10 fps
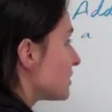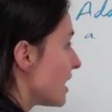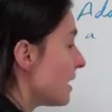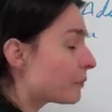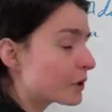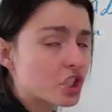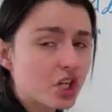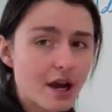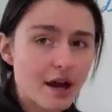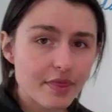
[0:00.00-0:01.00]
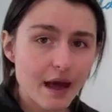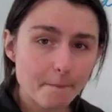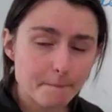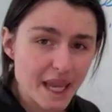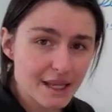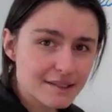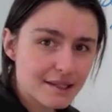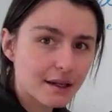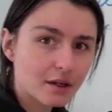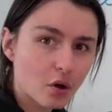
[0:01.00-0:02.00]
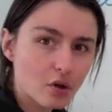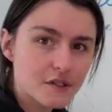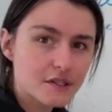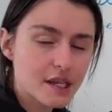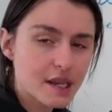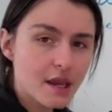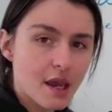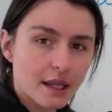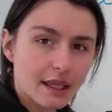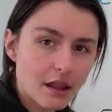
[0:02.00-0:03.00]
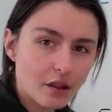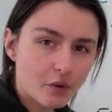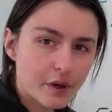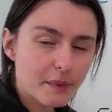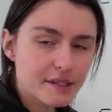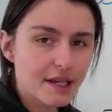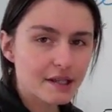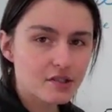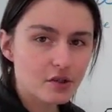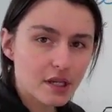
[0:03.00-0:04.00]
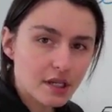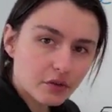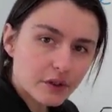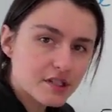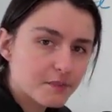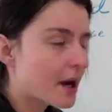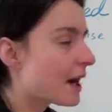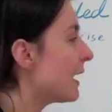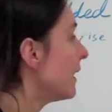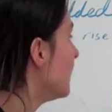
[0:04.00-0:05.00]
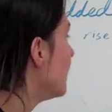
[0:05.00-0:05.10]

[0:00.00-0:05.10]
temperature that pizza caused the calorimeter to increase by.